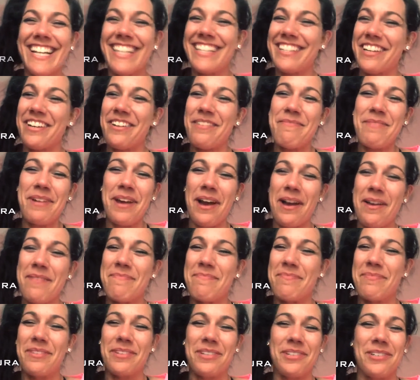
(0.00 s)
It's gonna be
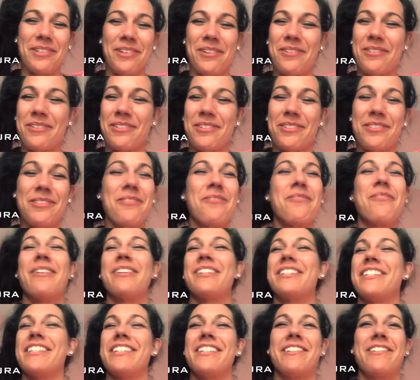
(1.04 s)
hype. The show, there's no
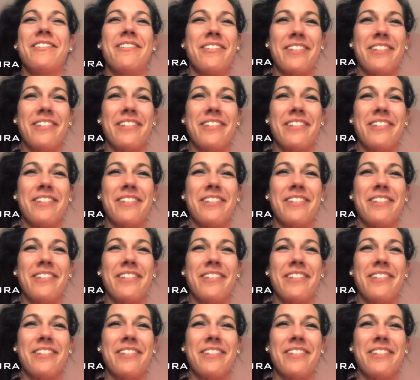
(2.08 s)
question.